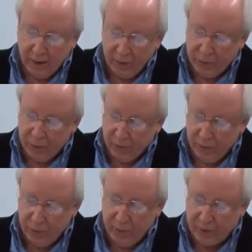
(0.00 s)
of the
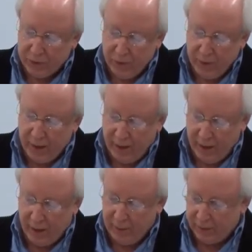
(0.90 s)
room at two A
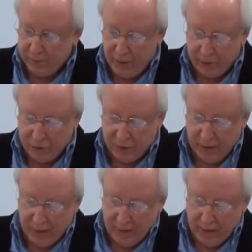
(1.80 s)
M as much